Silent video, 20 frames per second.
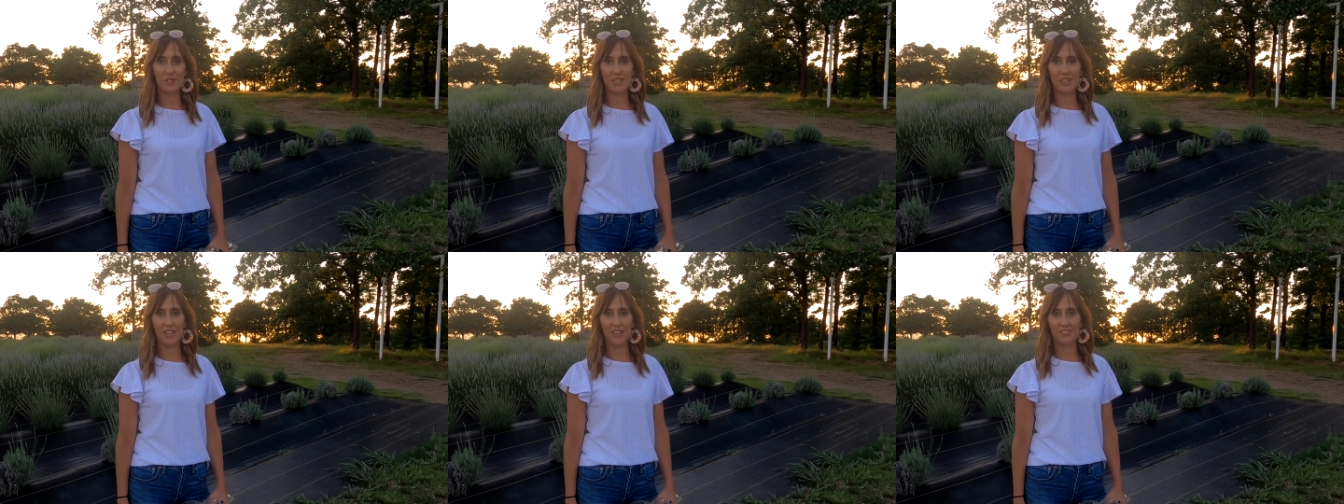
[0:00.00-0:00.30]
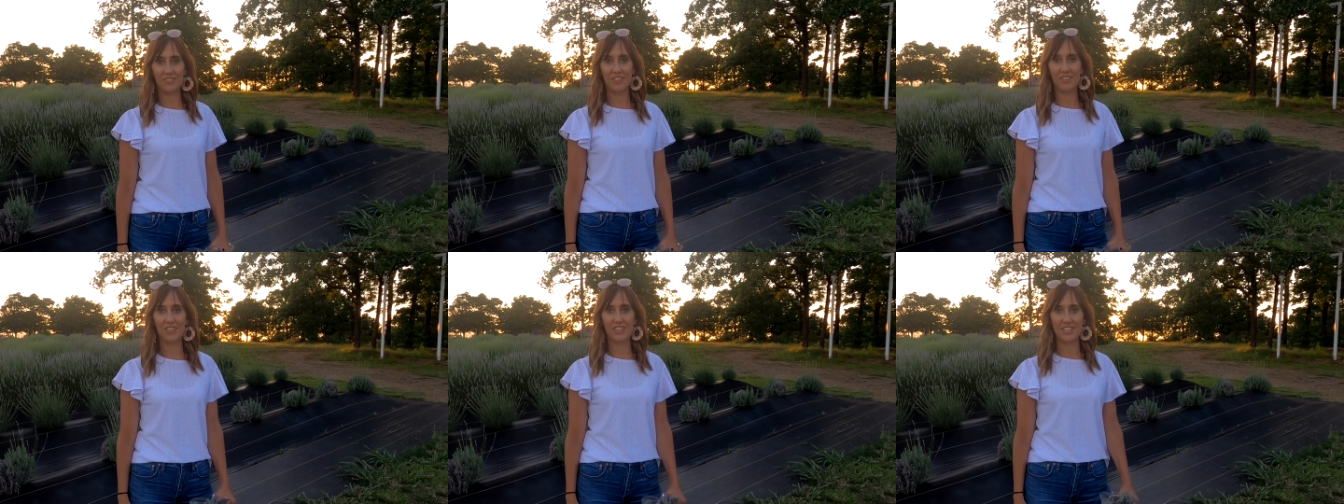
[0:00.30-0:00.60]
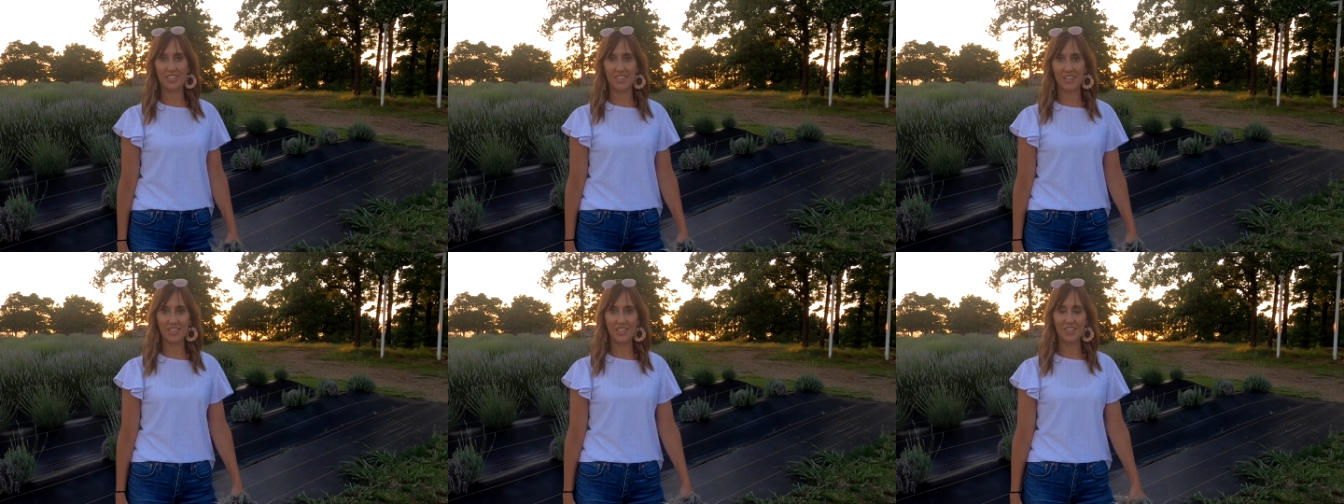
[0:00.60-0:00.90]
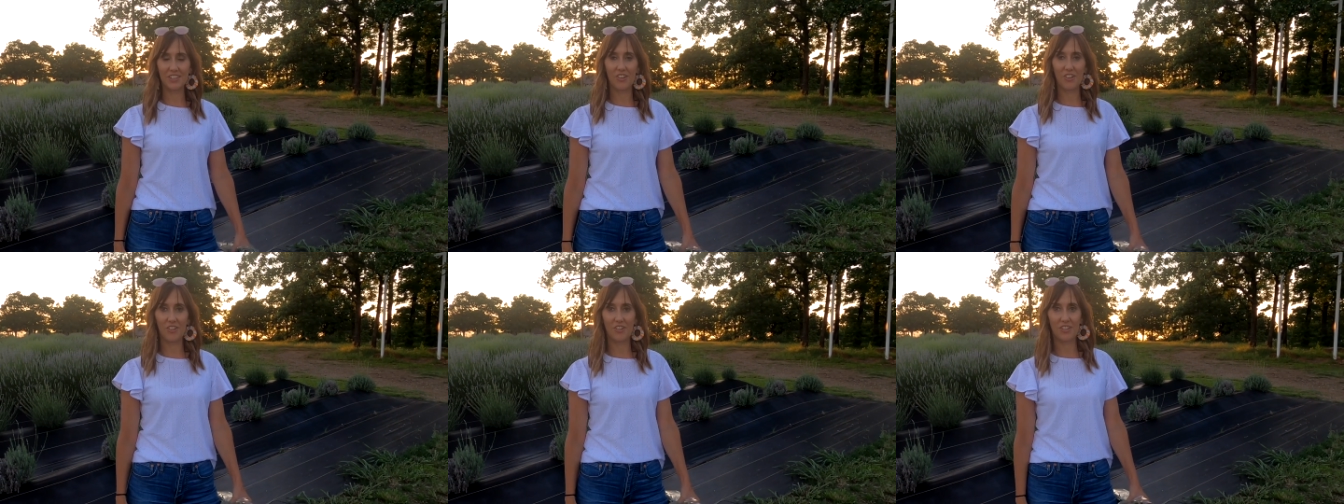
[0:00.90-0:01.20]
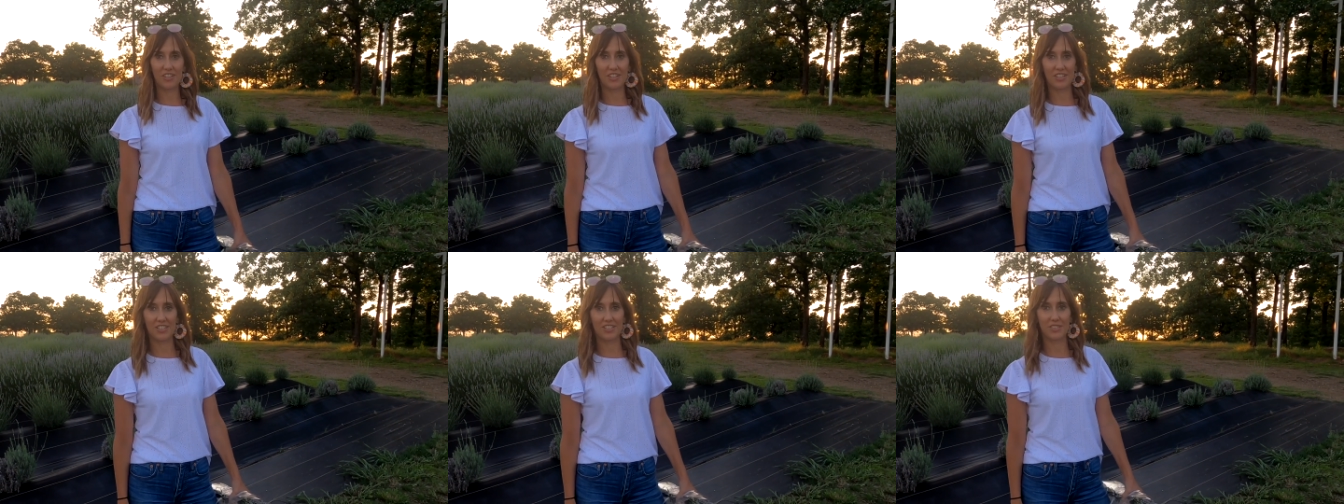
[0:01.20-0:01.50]
We have done it
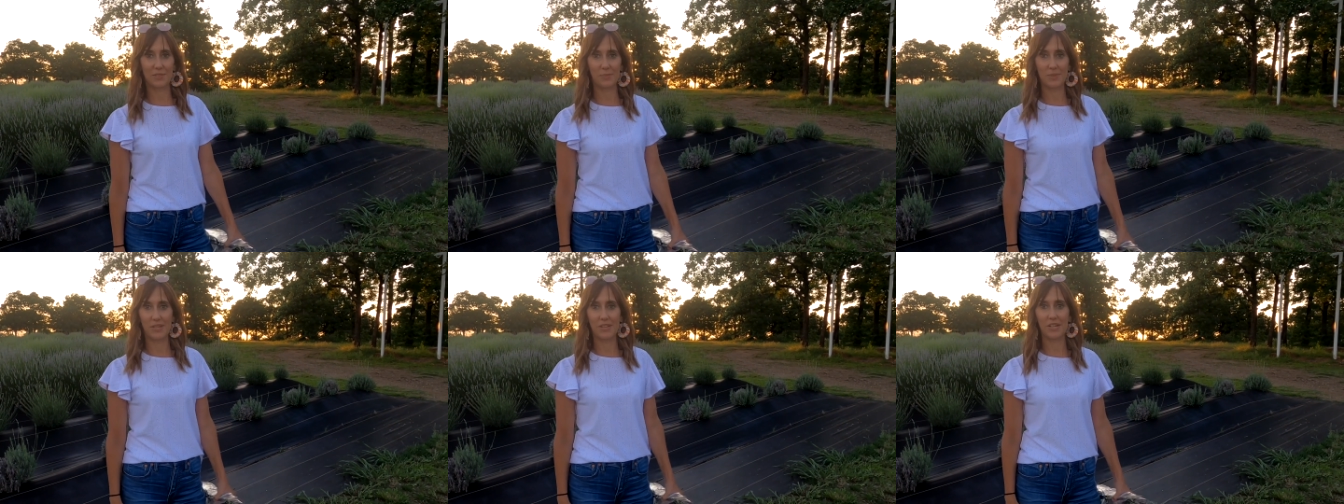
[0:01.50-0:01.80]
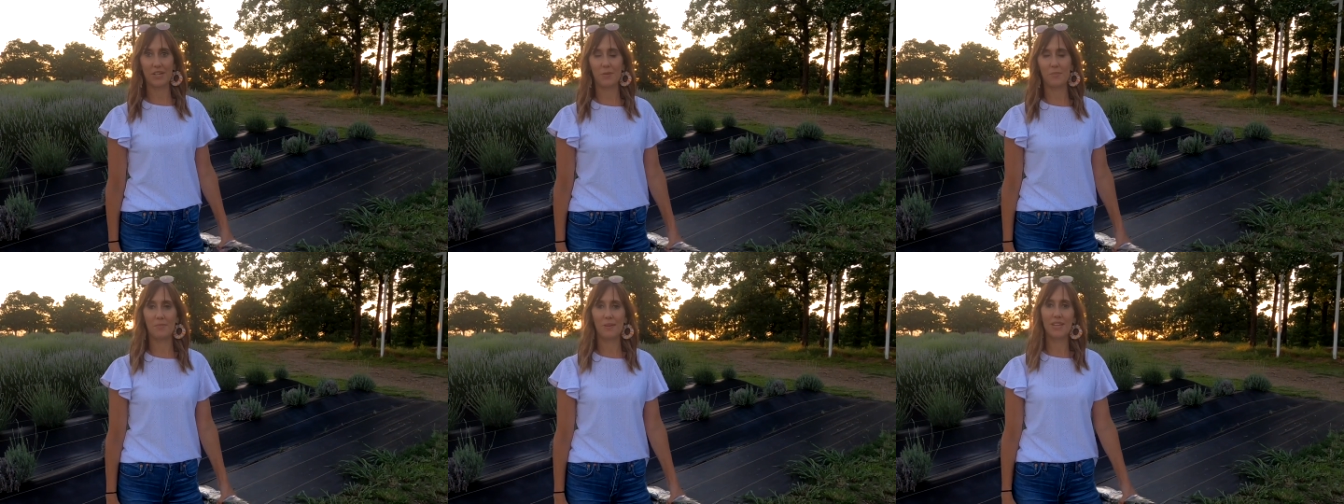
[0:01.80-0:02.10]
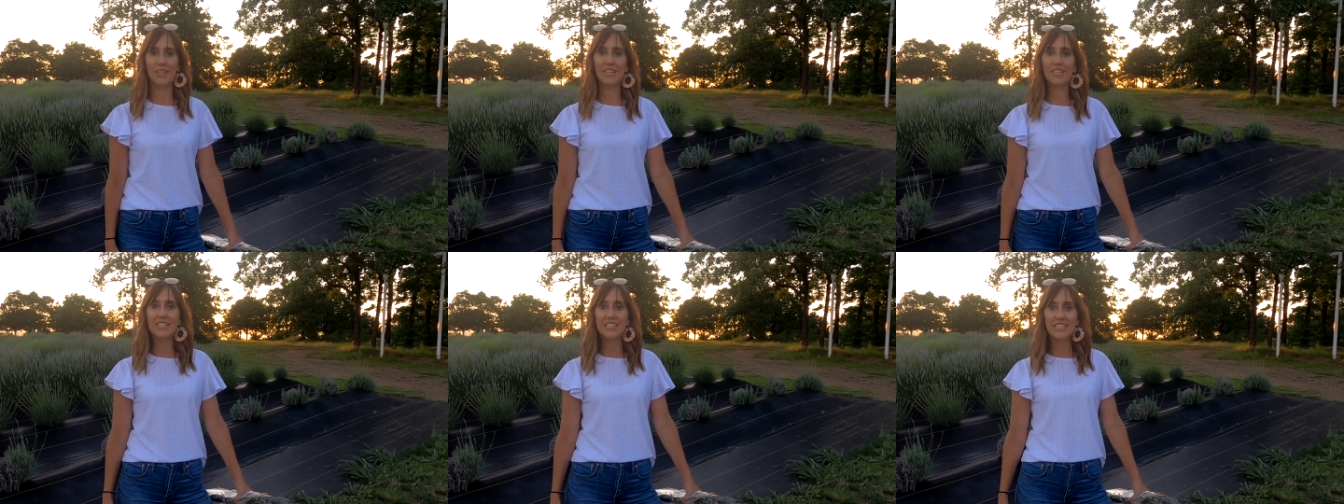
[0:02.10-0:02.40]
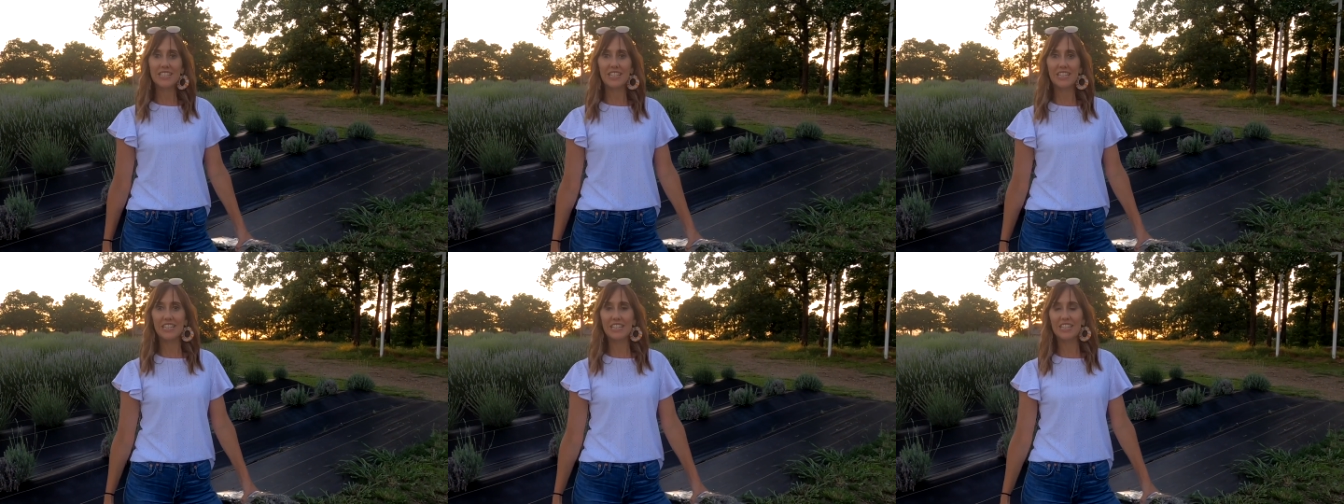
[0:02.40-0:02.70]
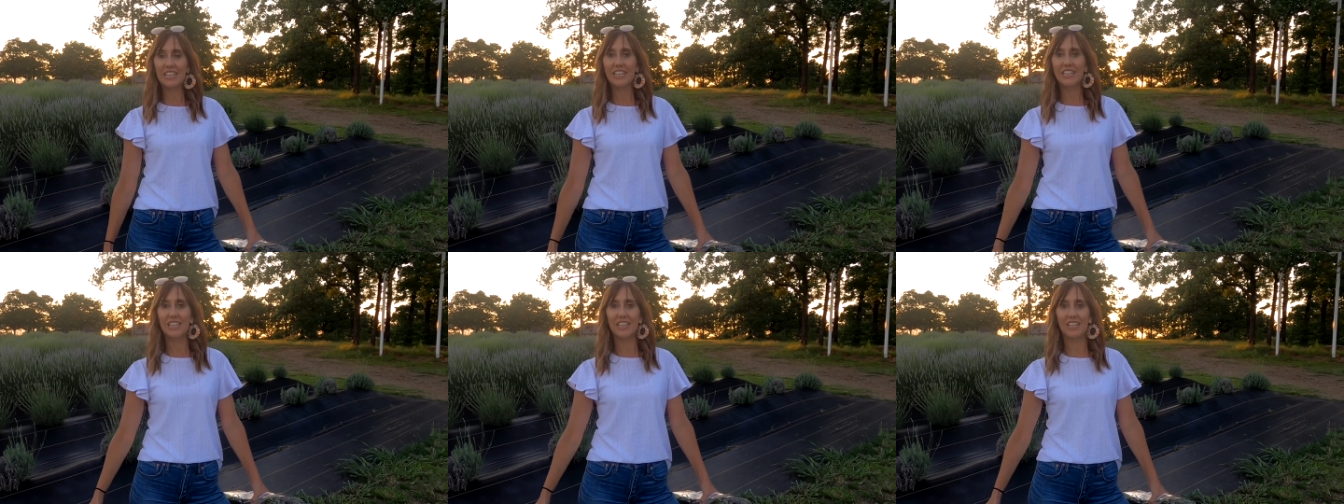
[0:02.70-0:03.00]
all and it's been an
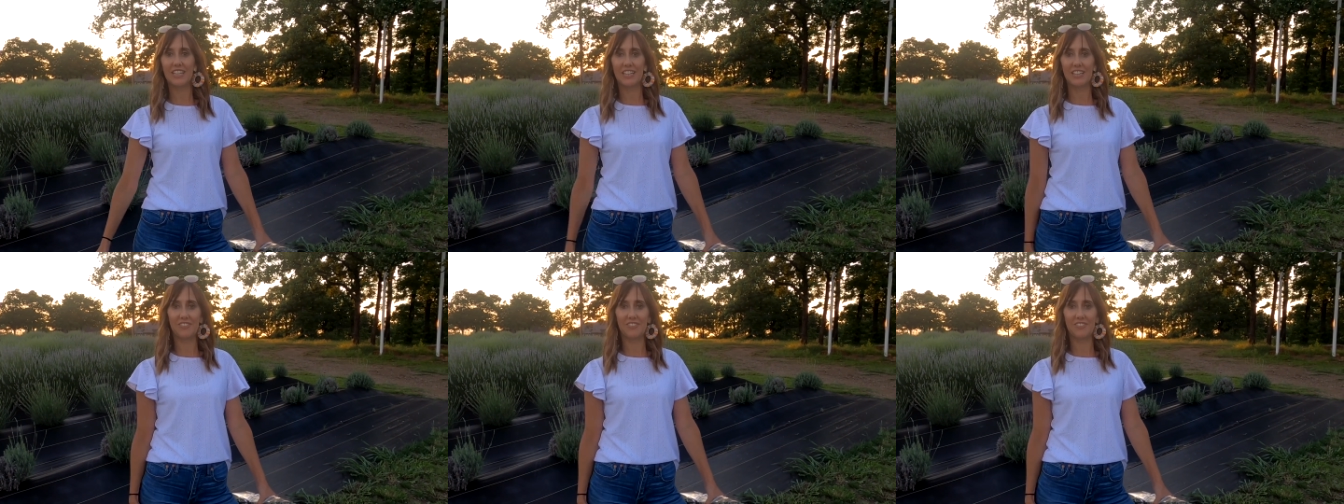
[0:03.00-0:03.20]
amazing